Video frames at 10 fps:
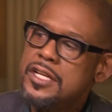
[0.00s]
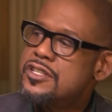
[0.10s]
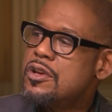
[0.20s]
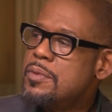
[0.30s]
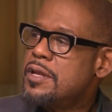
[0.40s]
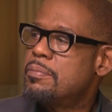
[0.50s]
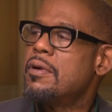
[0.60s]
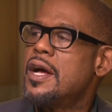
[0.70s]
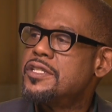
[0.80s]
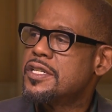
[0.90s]
There's so many
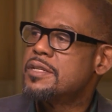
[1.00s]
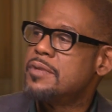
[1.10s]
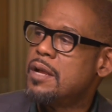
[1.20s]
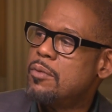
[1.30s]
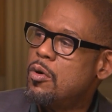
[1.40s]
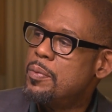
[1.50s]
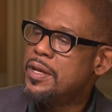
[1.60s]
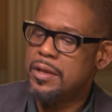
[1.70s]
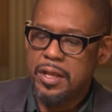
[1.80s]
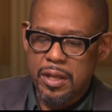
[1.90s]
projects, I mean, I'm
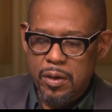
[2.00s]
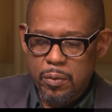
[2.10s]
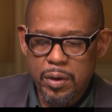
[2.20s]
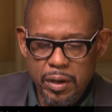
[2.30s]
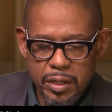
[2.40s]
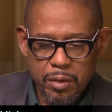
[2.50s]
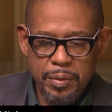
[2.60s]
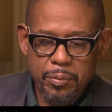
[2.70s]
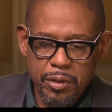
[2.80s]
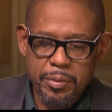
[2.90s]
hoping where you know
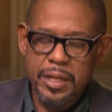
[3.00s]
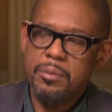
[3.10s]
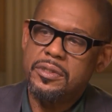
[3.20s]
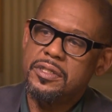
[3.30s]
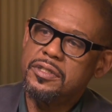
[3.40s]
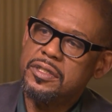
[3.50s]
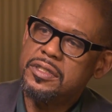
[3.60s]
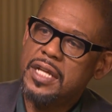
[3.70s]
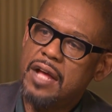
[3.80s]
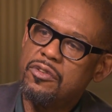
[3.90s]
people are being able to,
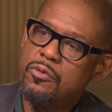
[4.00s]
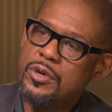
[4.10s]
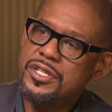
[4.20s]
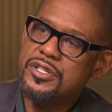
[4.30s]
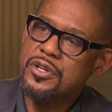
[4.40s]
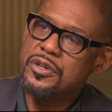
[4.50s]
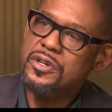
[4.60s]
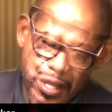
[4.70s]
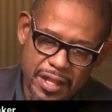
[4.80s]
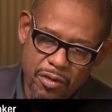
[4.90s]
to have their voices
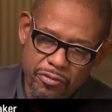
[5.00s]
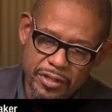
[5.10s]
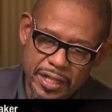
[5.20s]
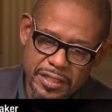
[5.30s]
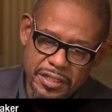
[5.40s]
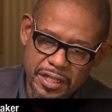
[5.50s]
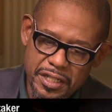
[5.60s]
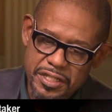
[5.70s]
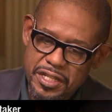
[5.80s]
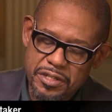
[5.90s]
heard, and hopefully that's going to
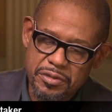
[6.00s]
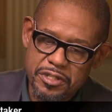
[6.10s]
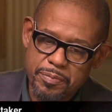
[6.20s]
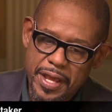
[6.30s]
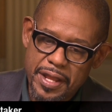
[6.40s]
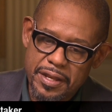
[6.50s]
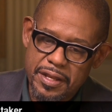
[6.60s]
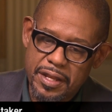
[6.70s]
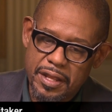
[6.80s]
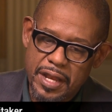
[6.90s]
continue to expand
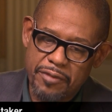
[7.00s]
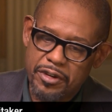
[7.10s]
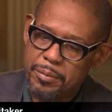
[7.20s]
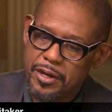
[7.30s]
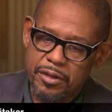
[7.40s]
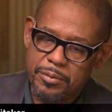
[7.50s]
in an African American